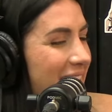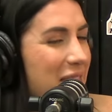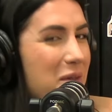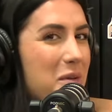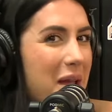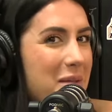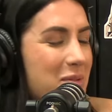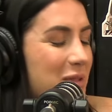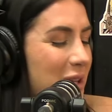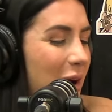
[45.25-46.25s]
There were
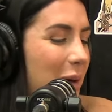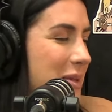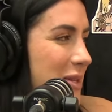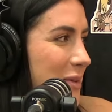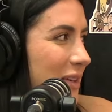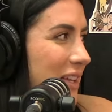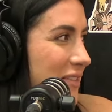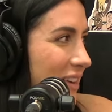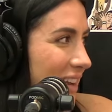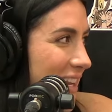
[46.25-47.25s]
people the comments were
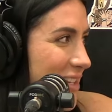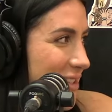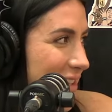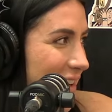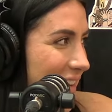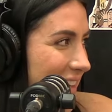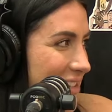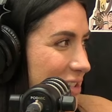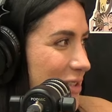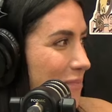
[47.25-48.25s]
really funny,
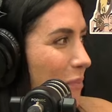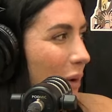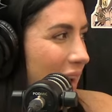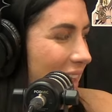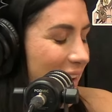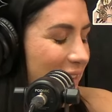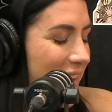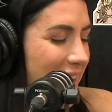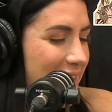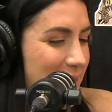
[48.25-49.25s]
pointing out the
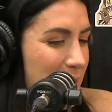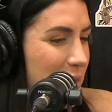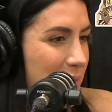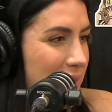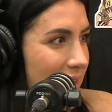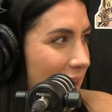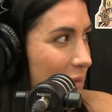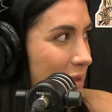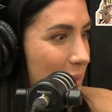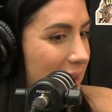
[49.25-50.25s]
obvious, which was that
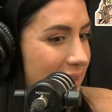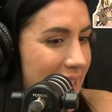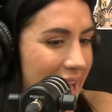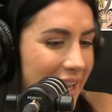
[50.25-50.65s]
it was Wednesday.